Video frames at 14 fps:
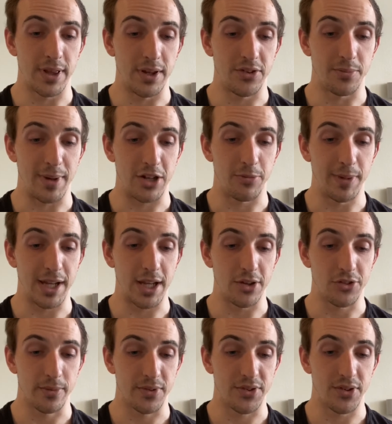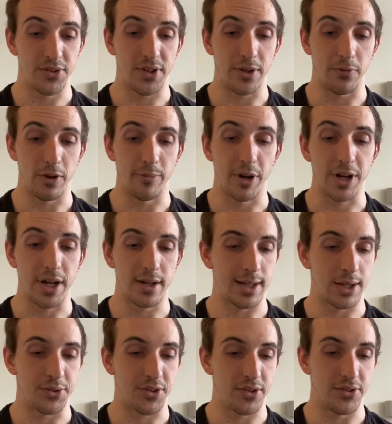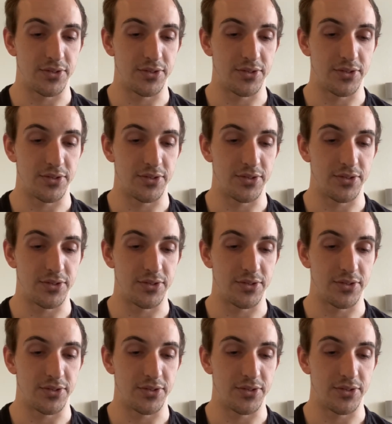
these matchmaking services, a free market allows